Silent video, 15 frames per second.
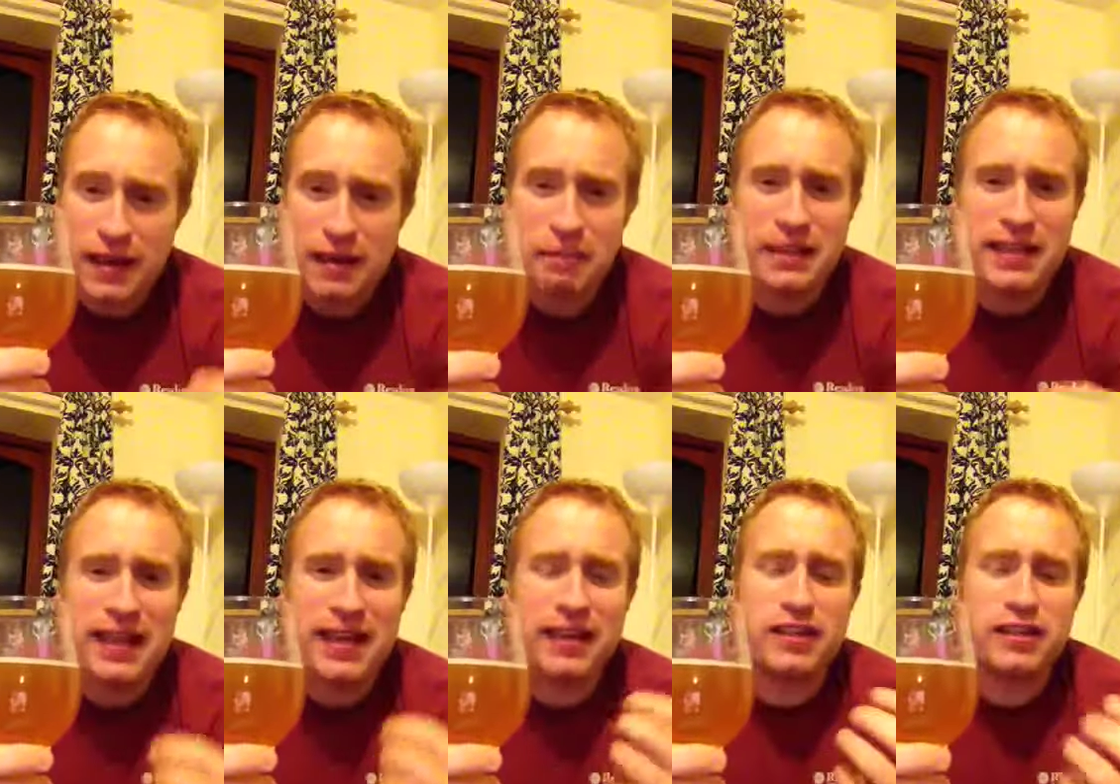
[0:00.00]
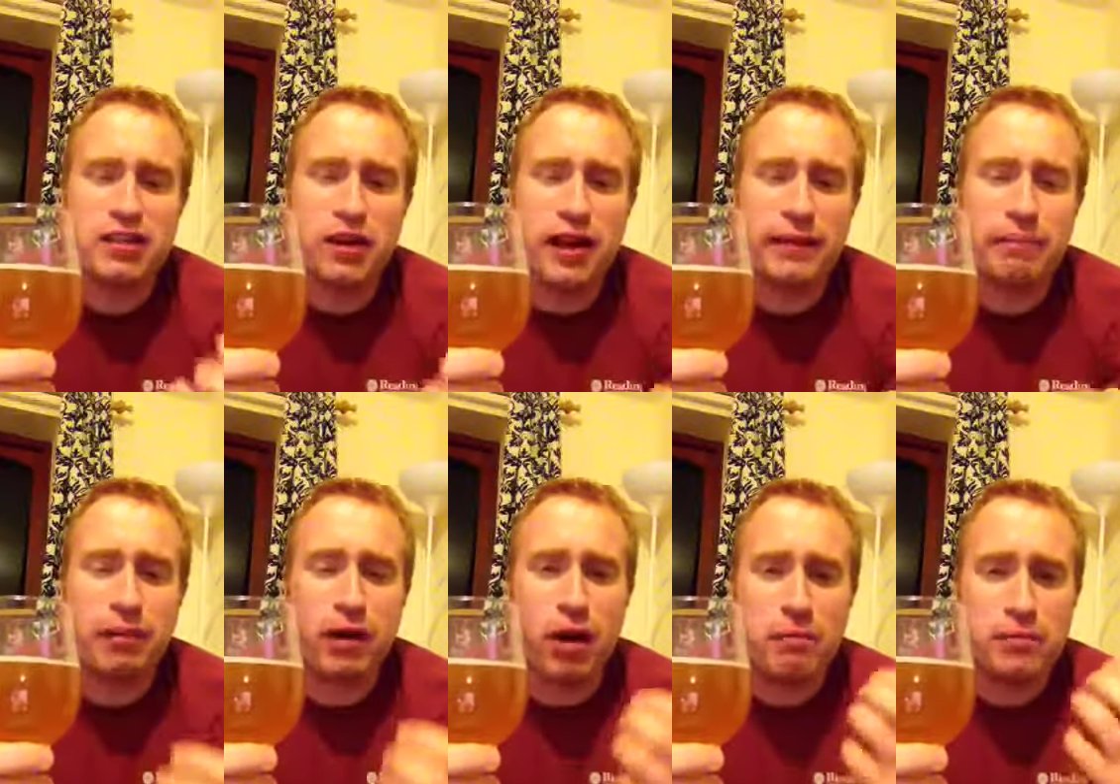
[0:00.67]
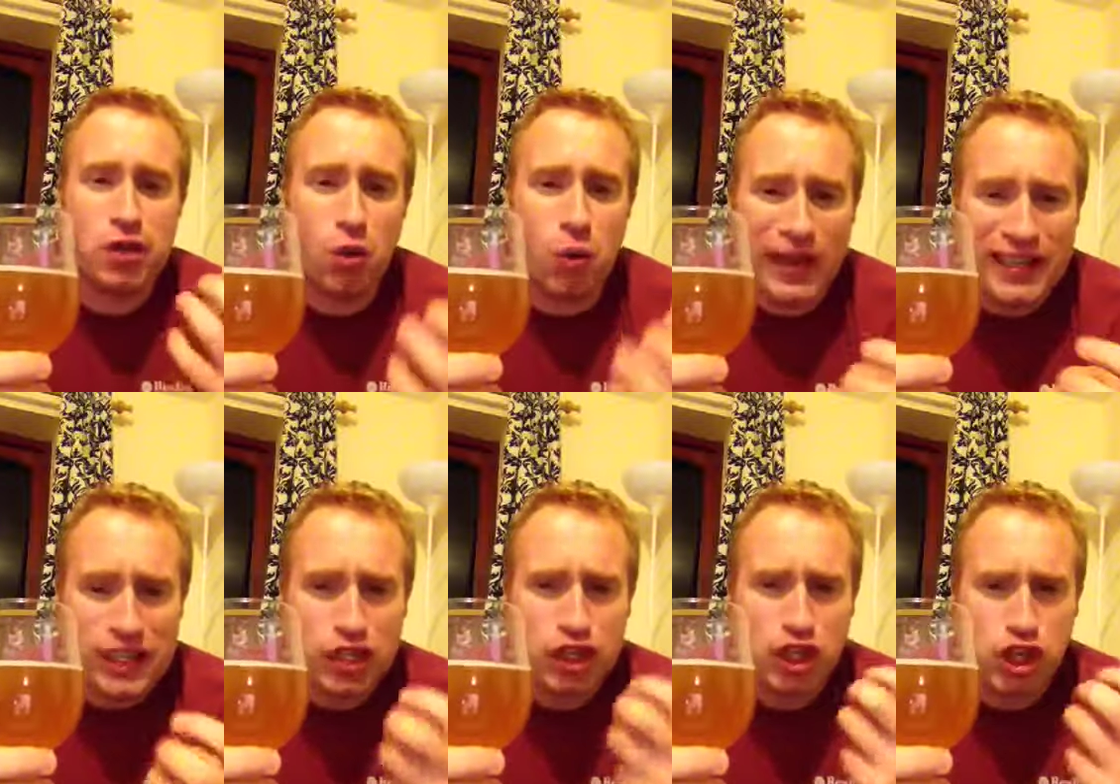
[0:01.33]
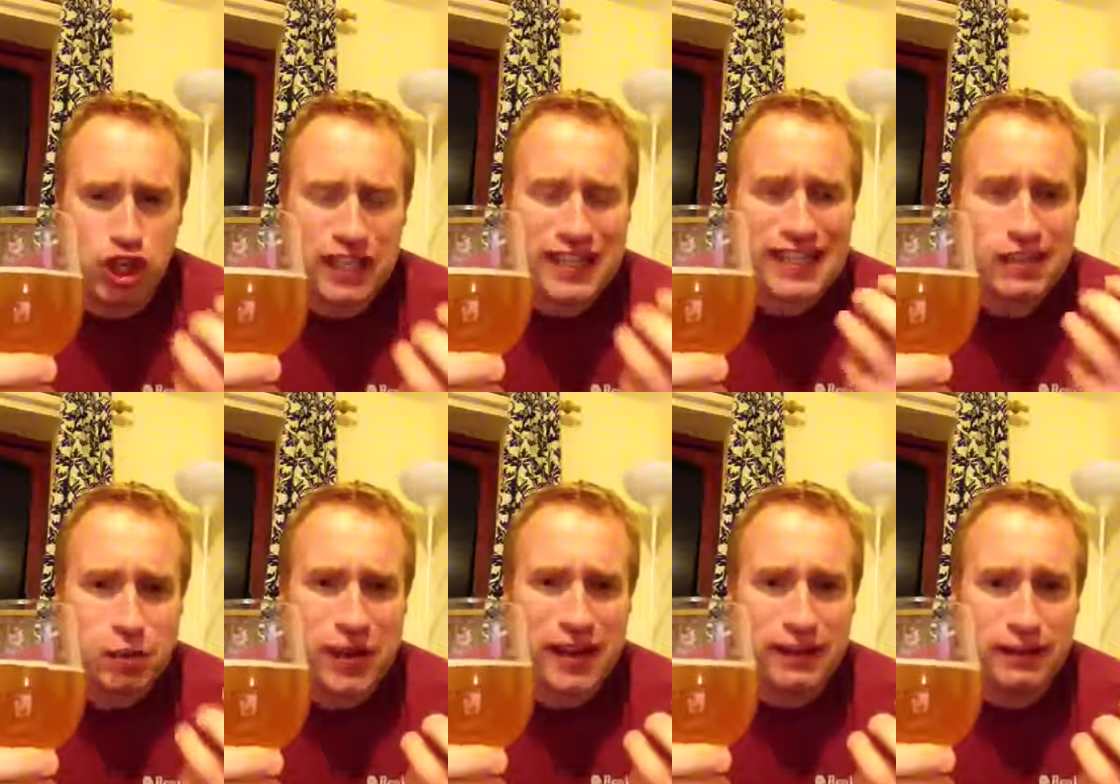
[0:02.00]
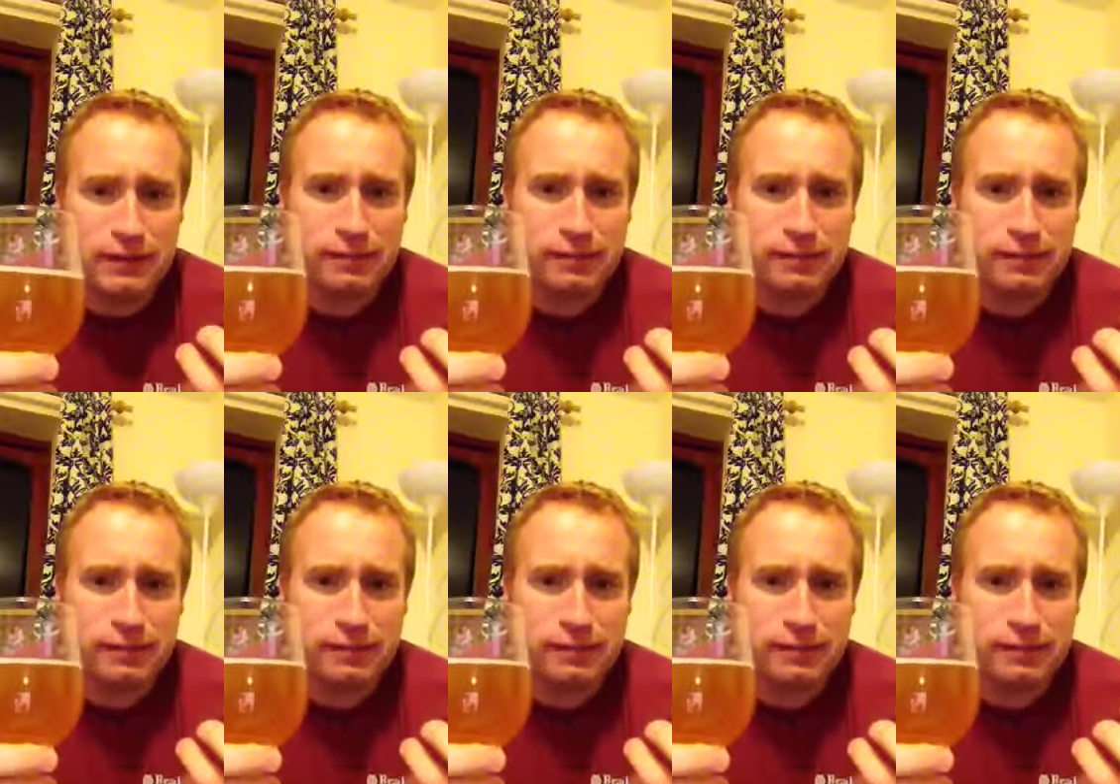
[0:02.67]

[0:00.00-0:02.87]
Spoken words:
But then it becomes quite chewy as well.